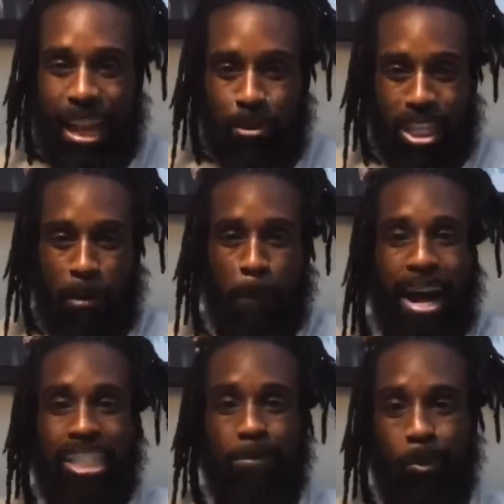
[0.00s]
it was ever
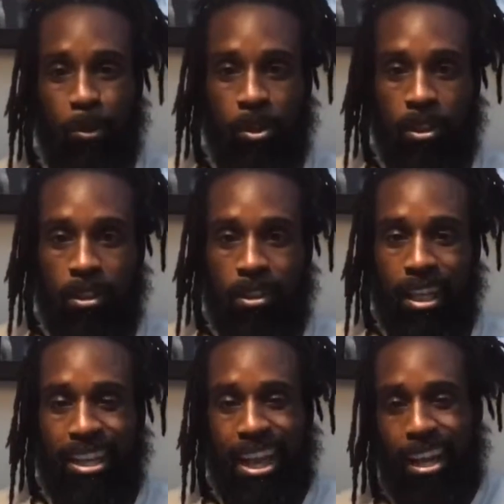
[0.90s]
possible.
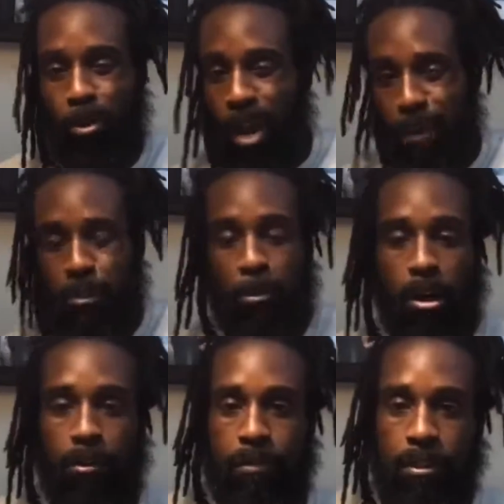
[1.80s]
They kind of waved him
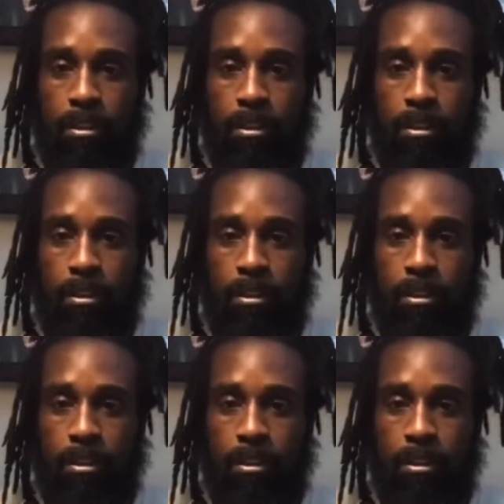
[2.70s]
off.